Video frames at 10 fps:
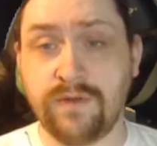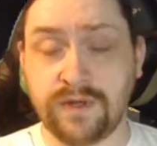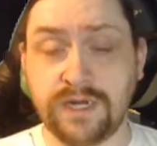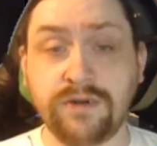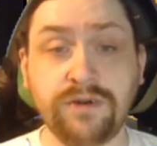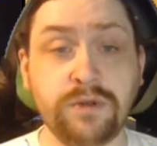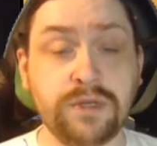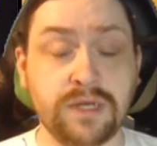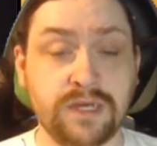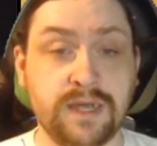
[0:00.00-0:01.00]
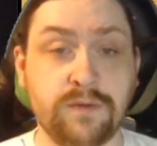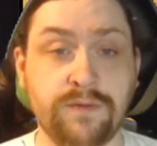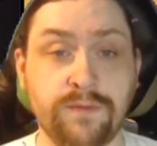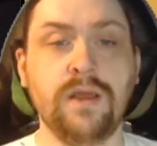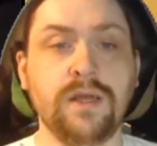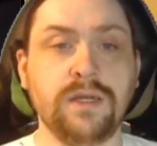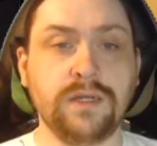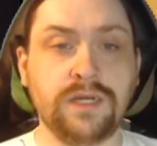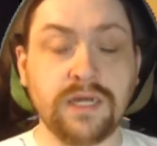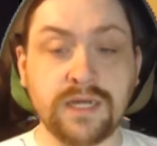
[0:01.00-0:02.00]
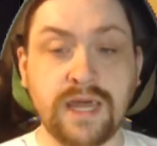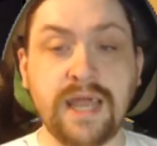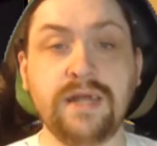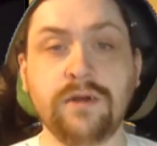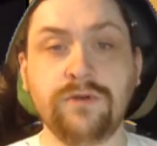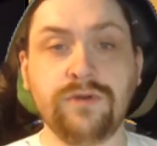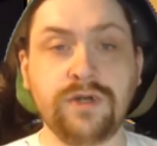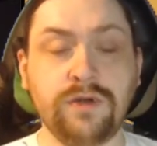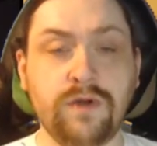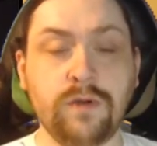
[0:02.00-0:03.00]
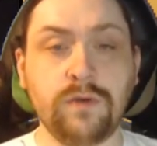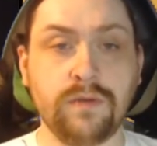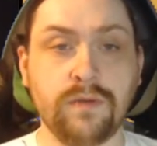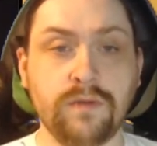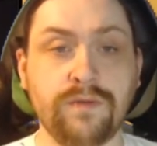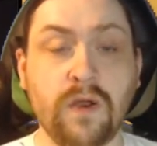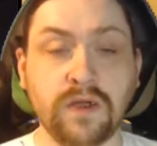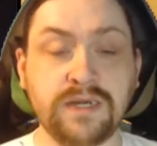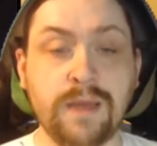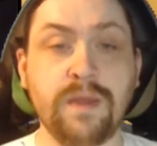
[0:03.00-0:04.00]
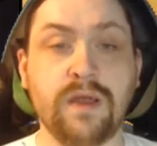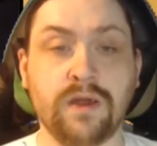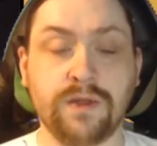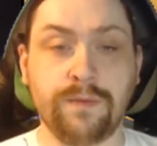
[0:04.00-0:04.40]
she introduces herself. She is an 800-year-old fox demigod